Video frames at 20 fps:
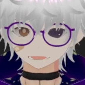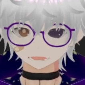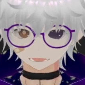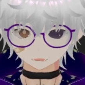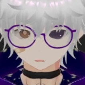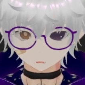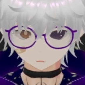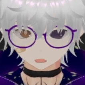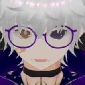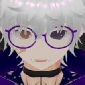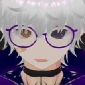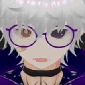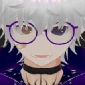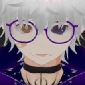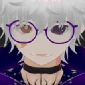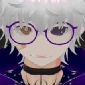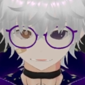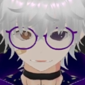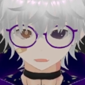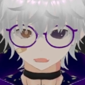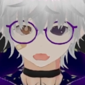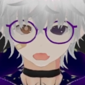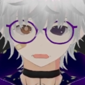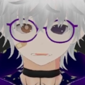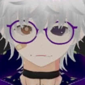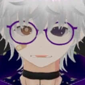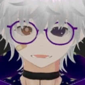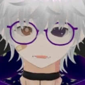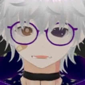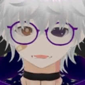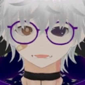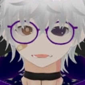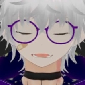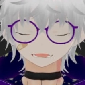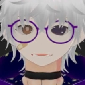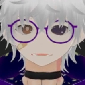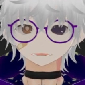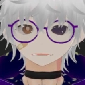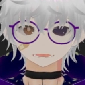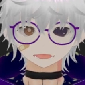old man voice that you'd hear
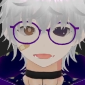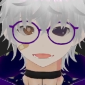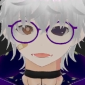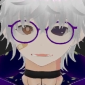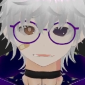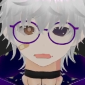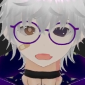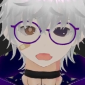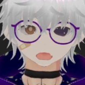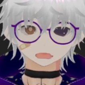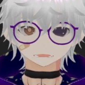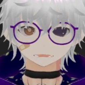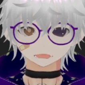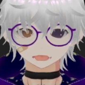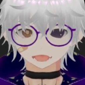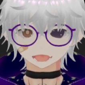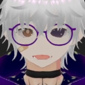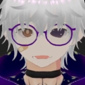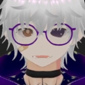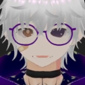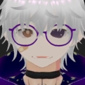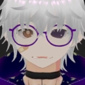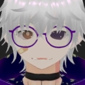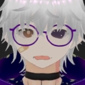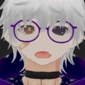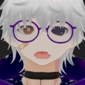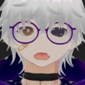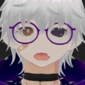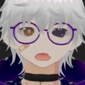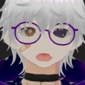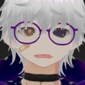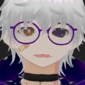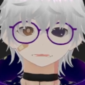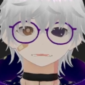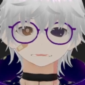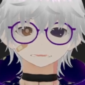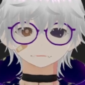from a "Get off my lawn."